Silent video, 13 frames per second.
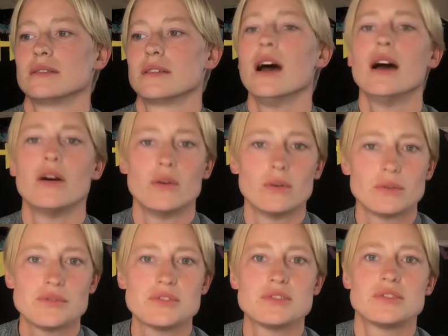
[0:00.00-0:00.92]
Oh,
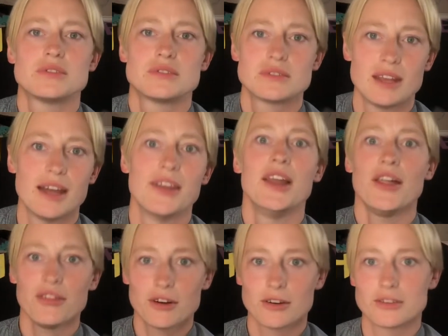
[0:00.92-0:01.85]

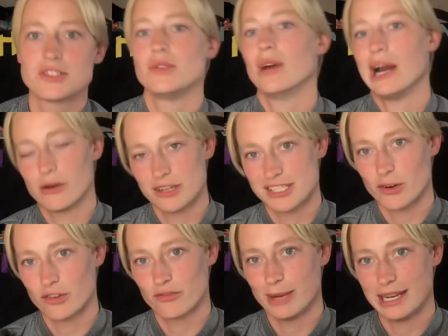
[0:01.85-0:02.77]
another 2 hours
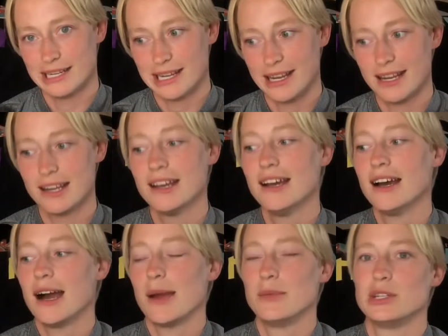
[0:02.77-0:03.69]
out of my day,
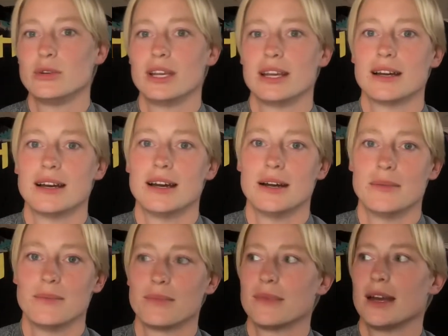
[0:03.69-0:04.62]
I'm doing
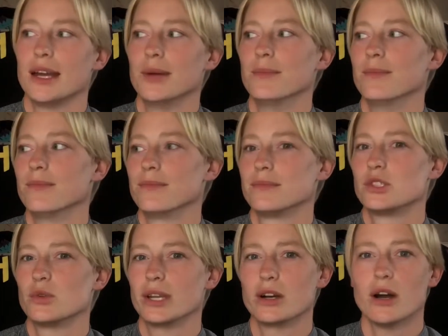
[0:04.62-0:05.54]

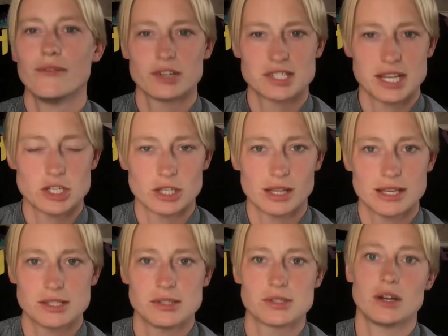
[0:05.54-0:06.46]
conversation
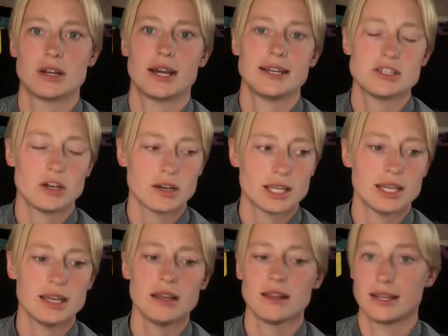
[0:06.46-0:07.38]
lessons on
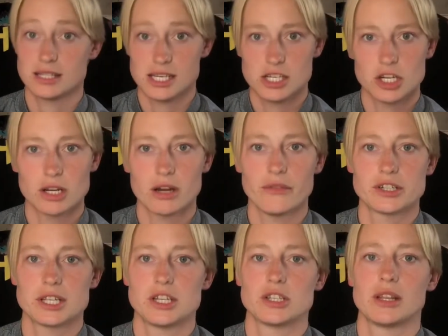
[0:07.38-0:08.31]
italki, like teaching
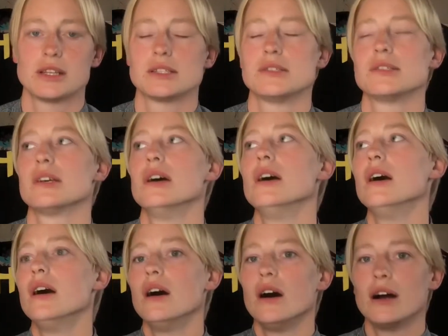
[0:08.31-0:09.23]
conversation lessons
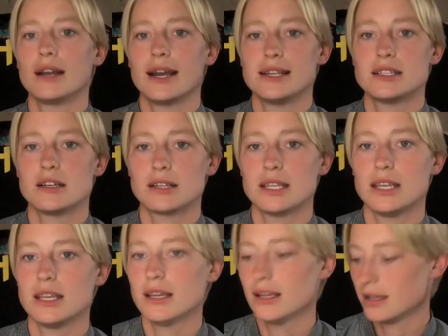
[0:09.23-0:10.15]
on
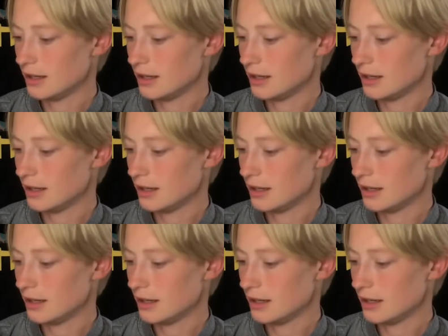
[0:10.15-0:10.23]
italki.